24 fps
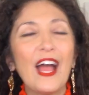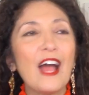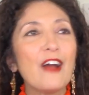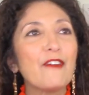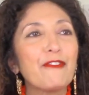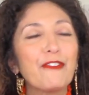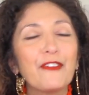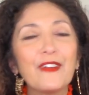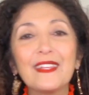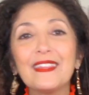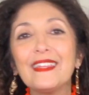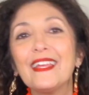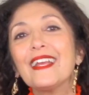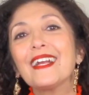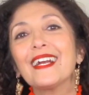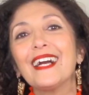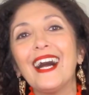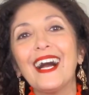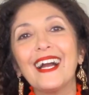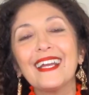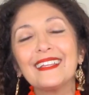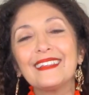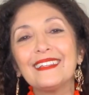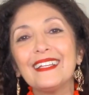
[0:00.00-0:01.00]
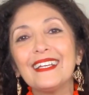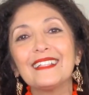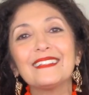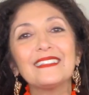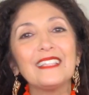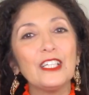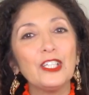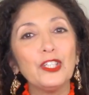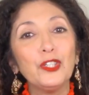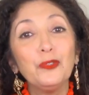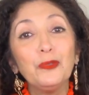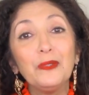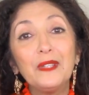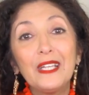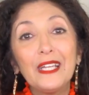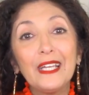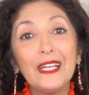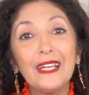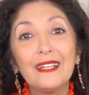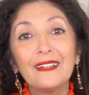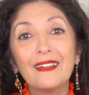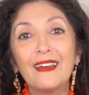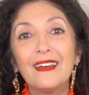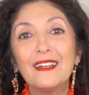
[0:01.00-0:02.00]
Everything I think that you
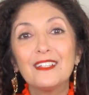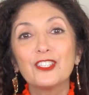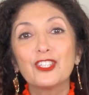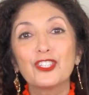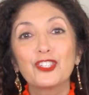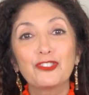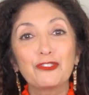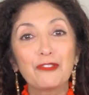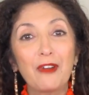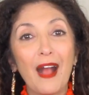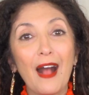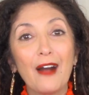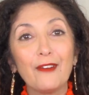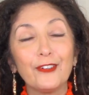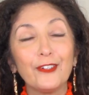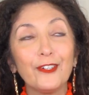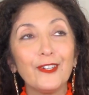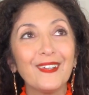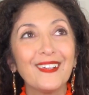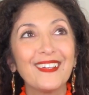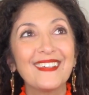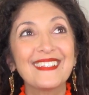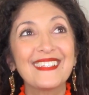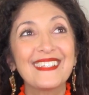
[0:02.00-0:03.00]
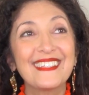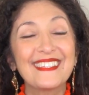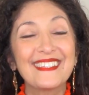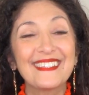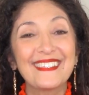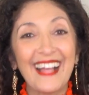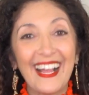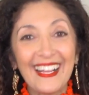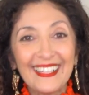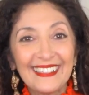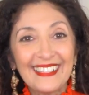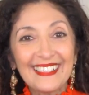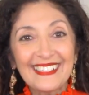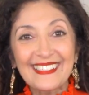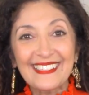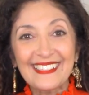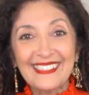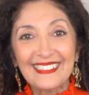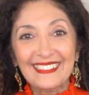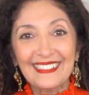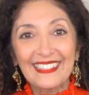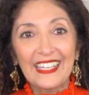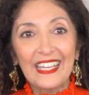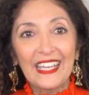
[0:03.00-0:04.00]
need to travel
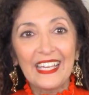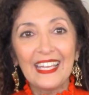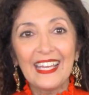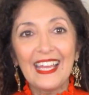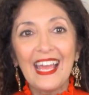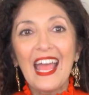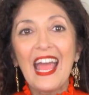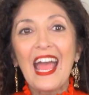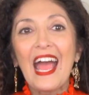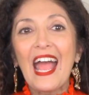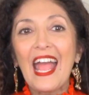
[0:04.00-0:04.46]
stylishly